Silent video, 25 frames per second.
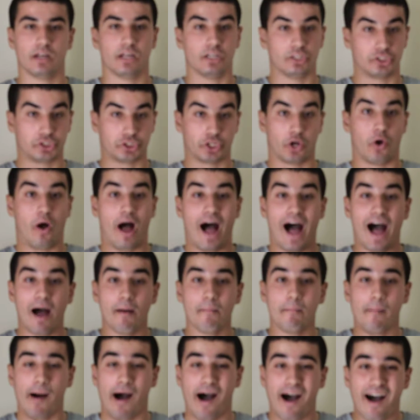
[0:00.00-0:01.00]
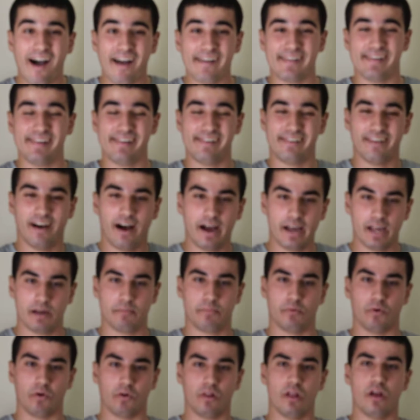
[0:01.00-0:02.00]
So am I
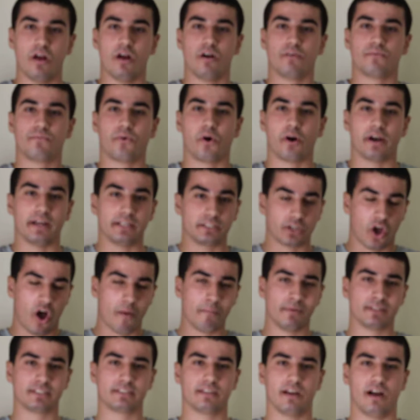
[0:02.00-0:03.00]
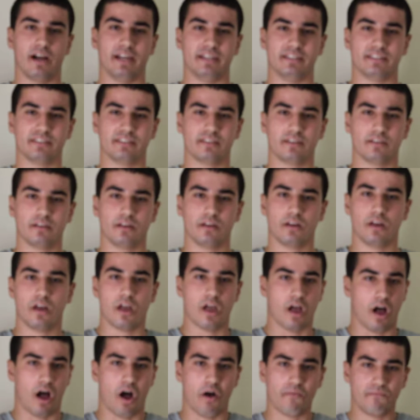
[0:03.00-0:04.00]
liable for his homicide?
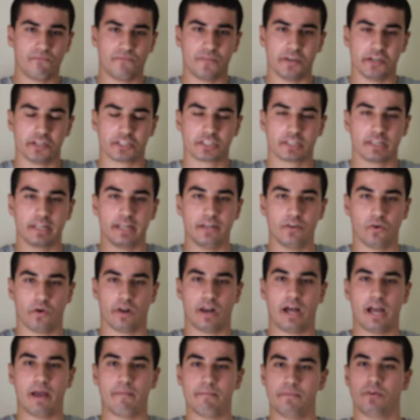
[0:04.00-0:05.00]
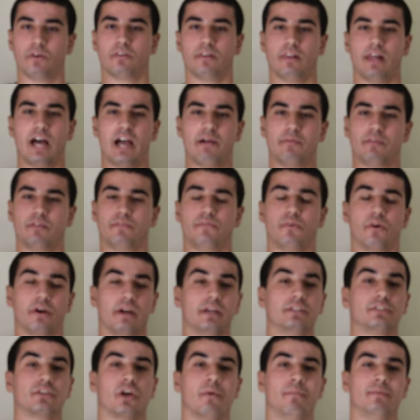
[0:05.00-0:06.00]
Obviously not, I am not liable for
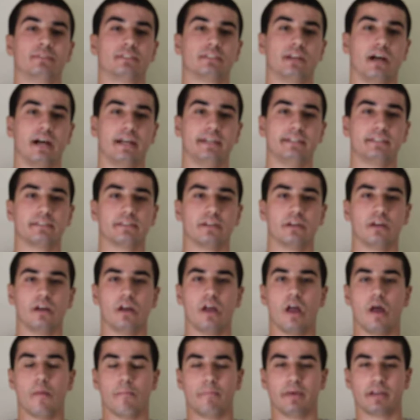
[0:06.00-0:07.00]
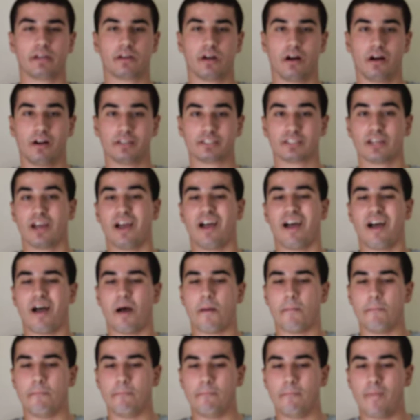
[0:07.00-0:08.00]
his homicide, because
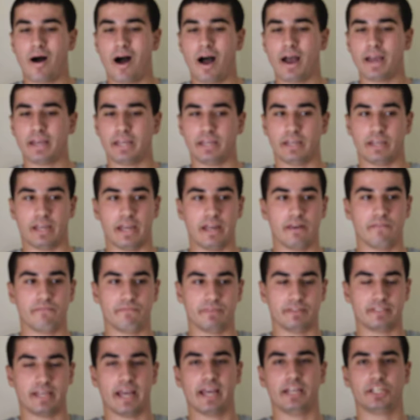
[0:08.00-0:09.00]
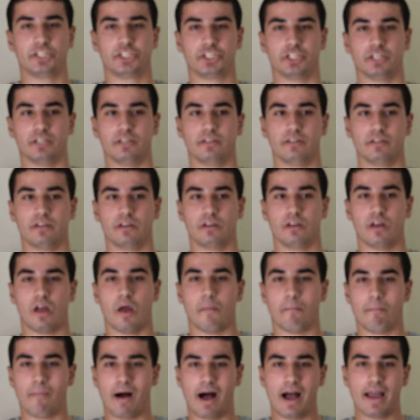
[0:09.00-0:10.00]
my invitation,
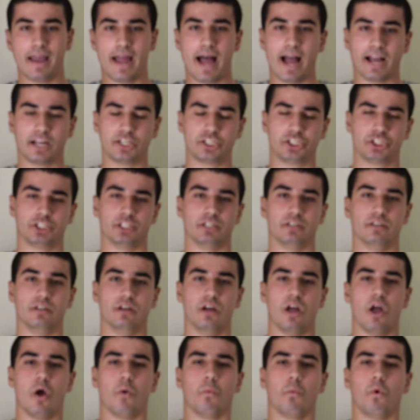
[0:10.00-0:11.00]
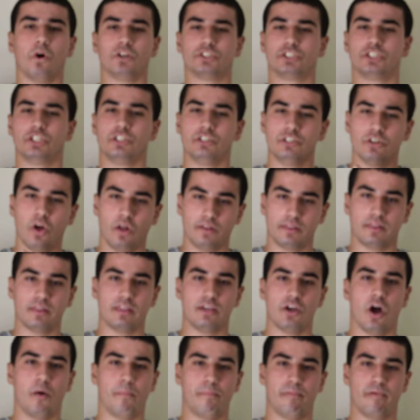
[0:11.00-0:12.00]
my action, was not
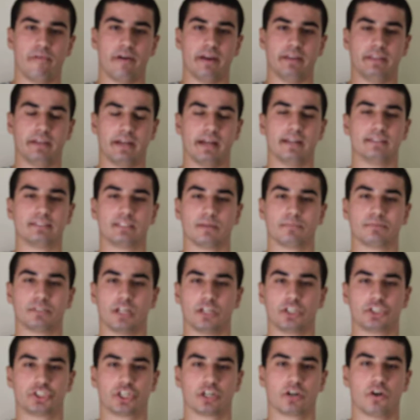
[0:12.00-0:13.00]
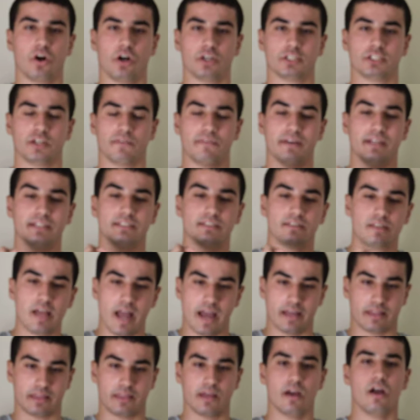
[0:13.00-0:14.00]
the operating and substantial cause of his
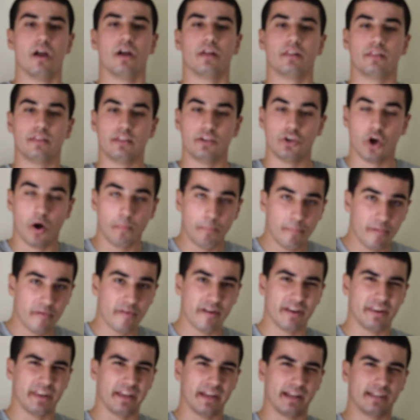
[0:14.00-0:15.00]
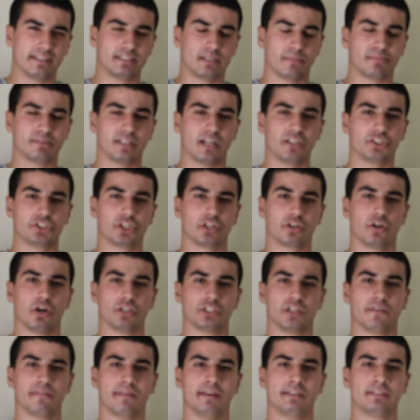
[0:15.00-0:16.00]
death. The operating and substantial
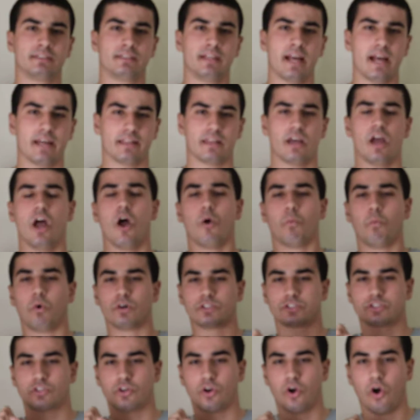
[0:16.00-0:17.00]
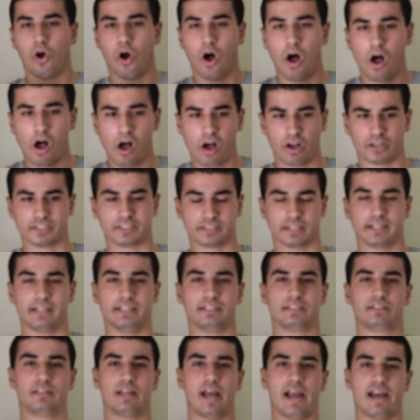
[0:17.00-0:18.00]
cause of his death, what caused
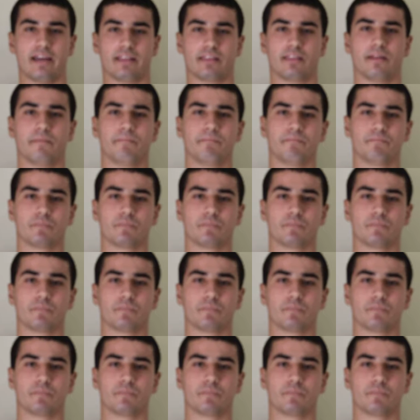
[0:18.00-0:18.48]
his death,